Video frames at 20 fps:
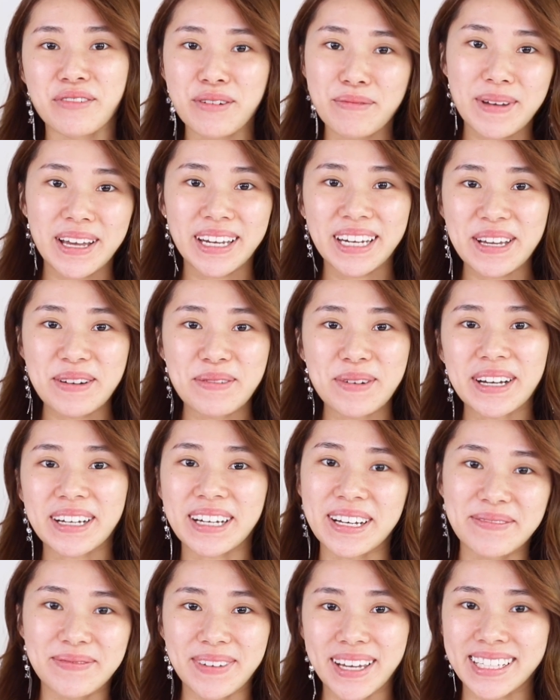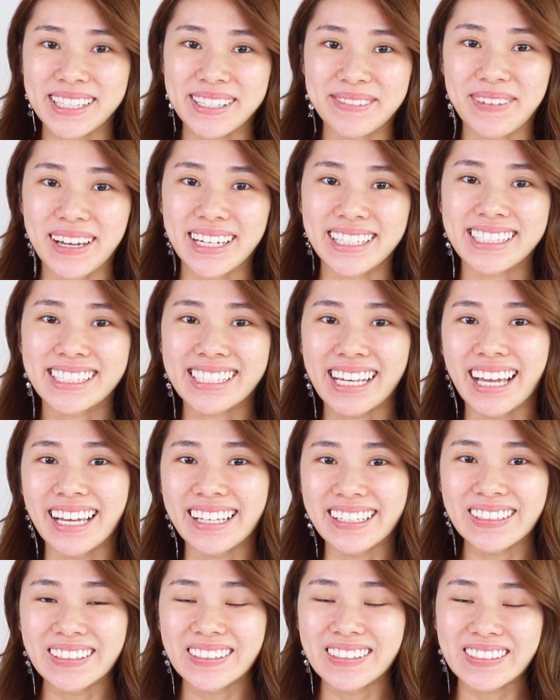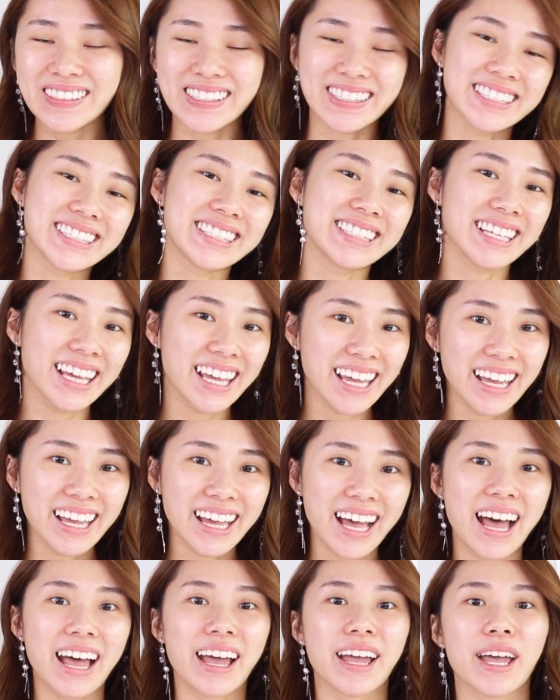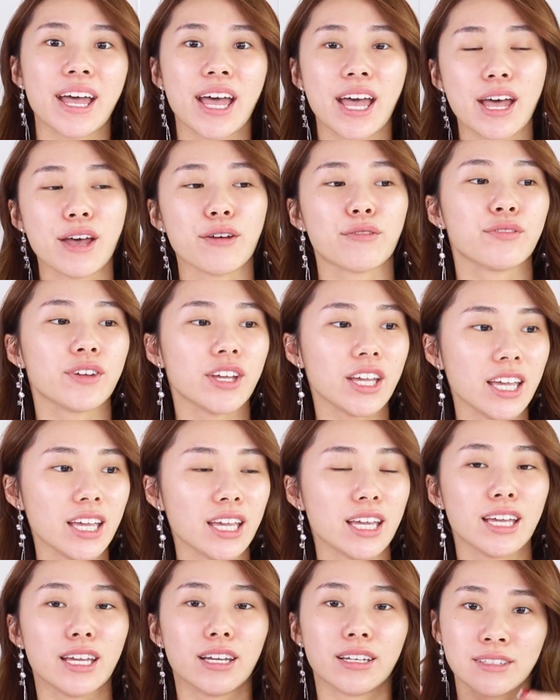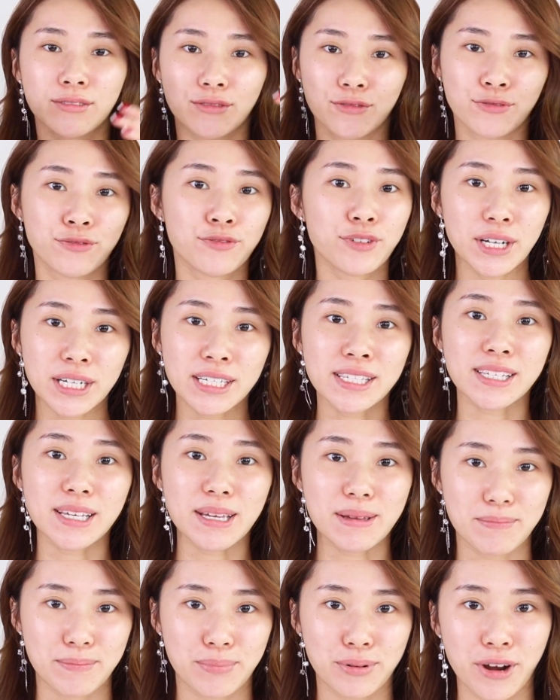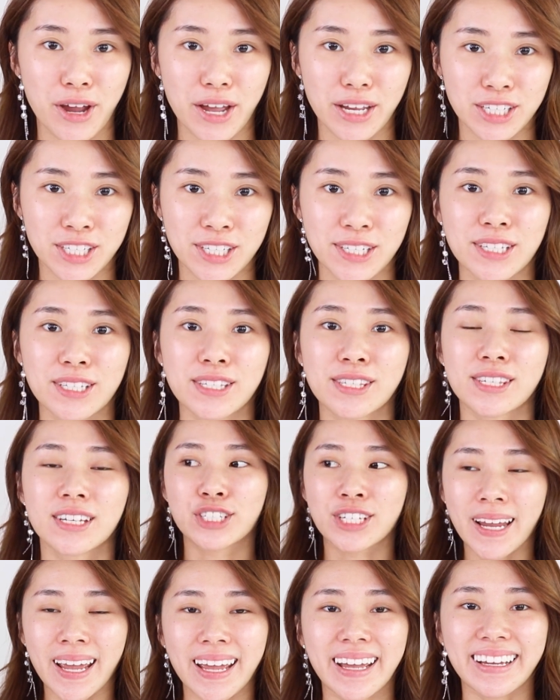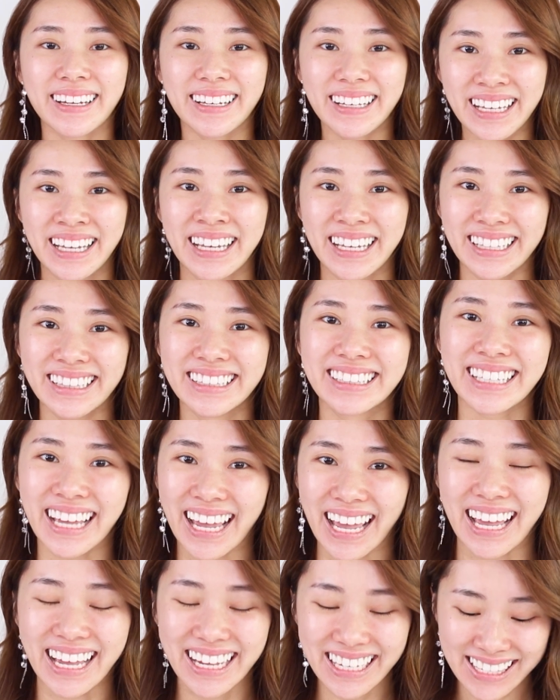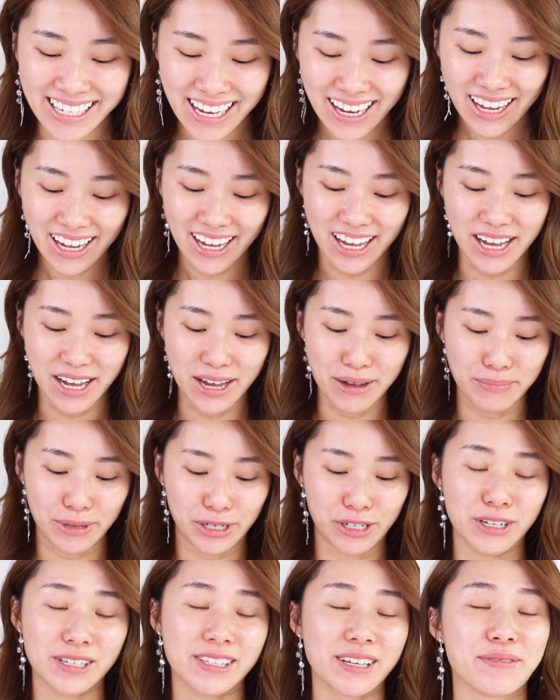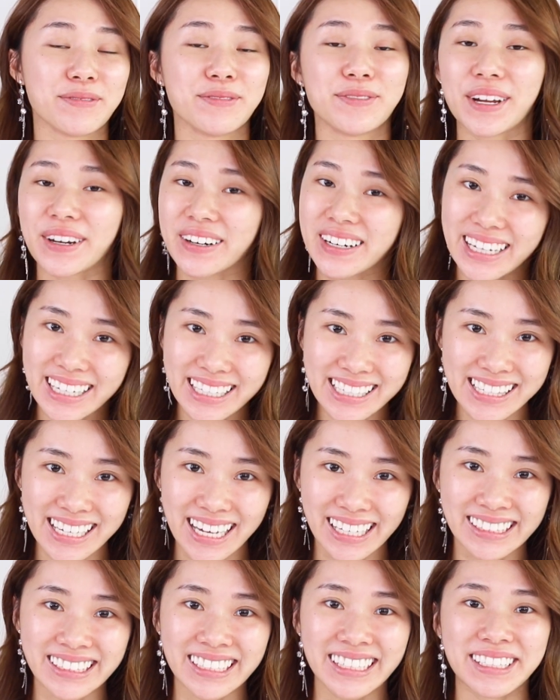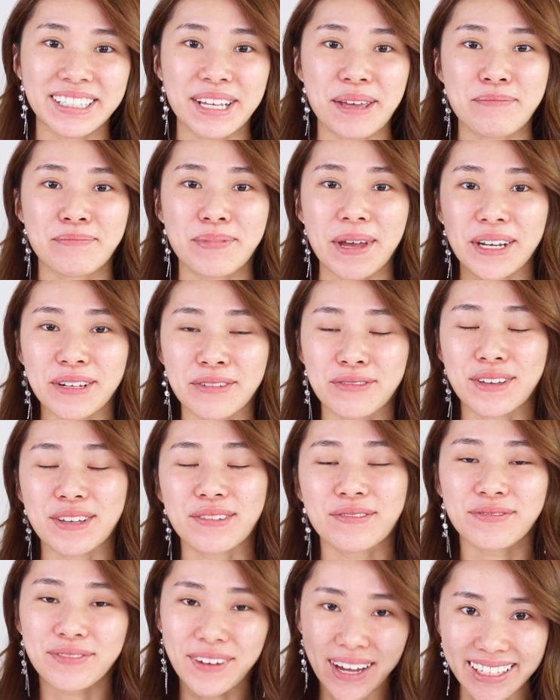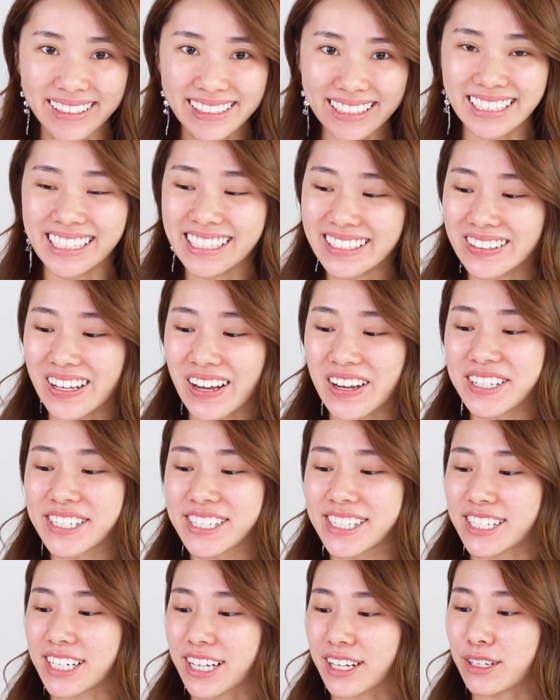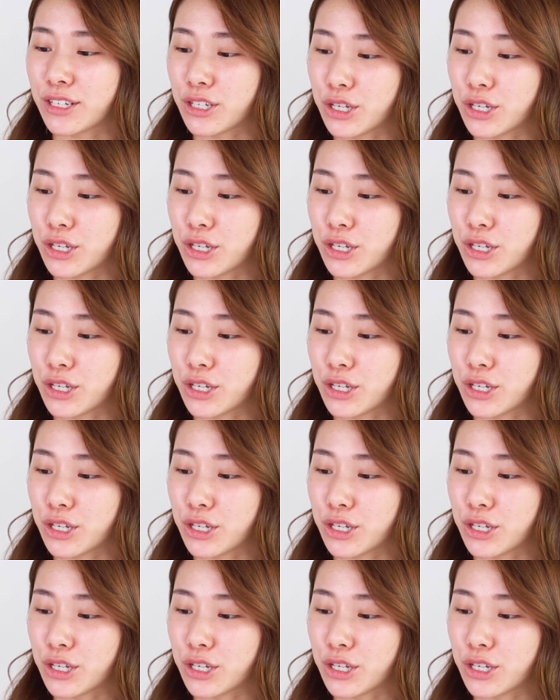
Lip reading: everybody, welcome back to my channel. Today I have a first impressions check-in test because I'm very excited that Benefit finally launched their